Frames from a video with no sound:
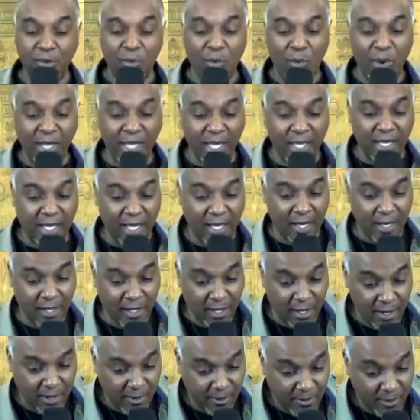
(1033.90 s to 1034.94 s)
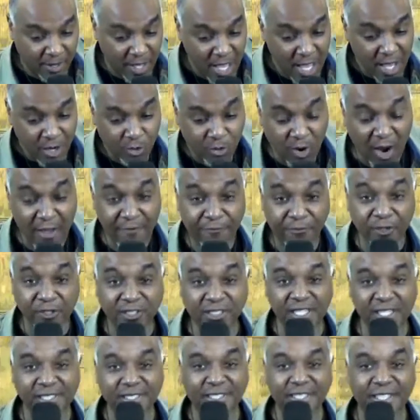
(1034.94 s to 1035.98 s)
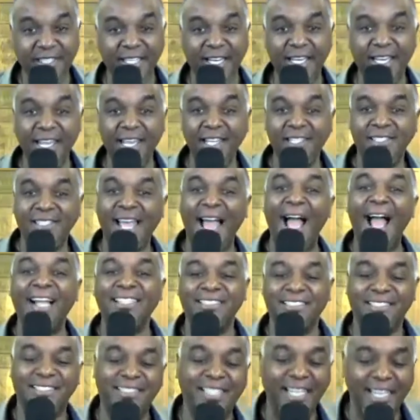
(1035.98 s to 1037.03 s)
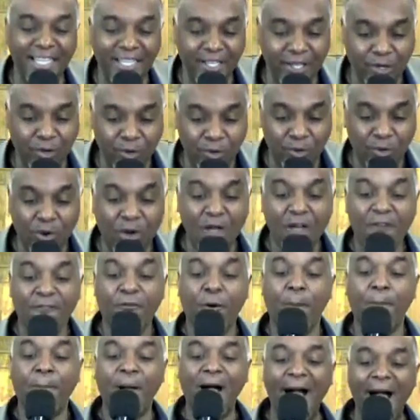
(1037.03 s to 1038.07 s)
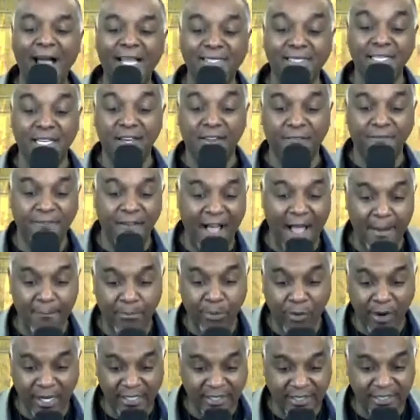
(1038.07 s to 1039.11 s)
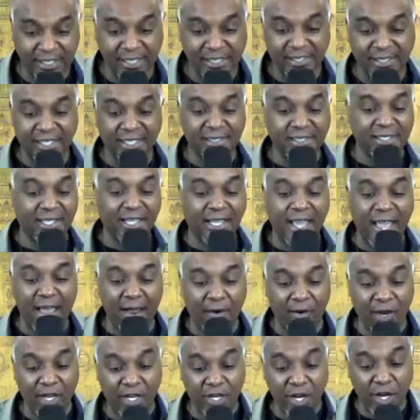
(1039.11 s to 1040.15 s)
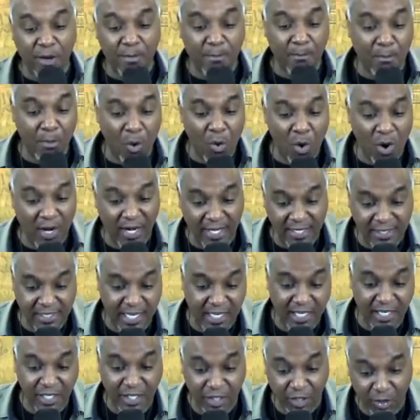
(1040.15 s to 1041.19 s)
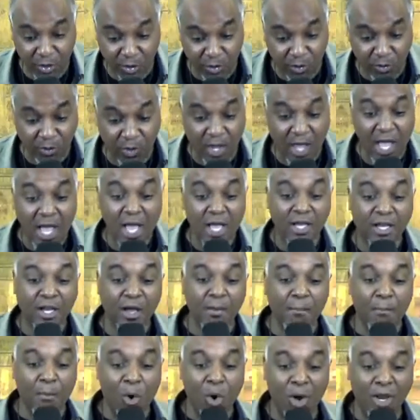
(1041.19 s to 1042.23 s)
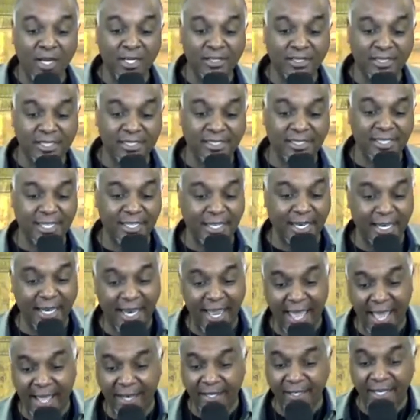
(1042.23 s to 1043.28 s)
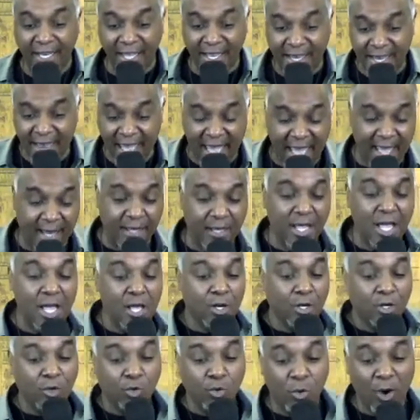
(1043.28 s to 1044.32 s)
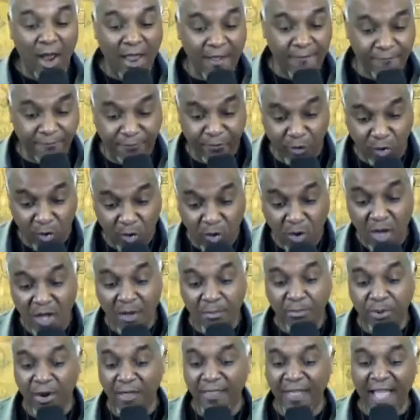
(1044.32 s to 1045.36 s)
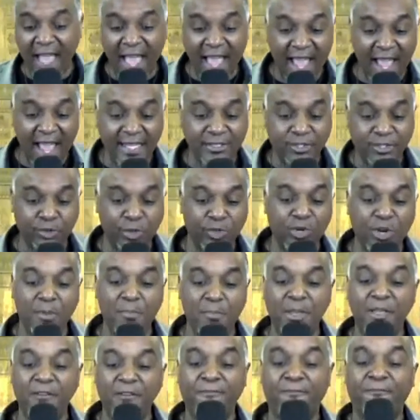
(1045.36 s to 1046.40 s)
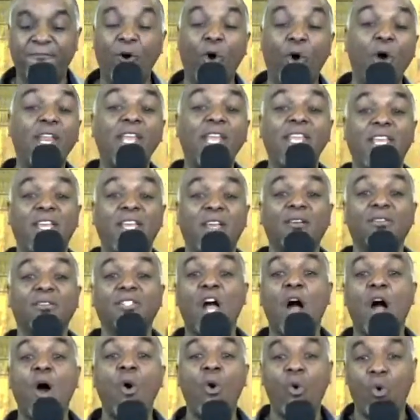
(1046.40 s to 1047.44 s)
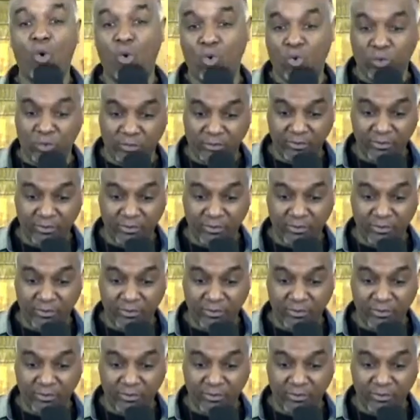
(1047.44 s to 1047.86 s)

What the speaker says: see what we can get here. Grateful Sister Denise, I see you for positive vibrations. Sister Carrie, good morning to you. Good morning, Sister Lynette. Grateful Brother Andrew to be 40 years old.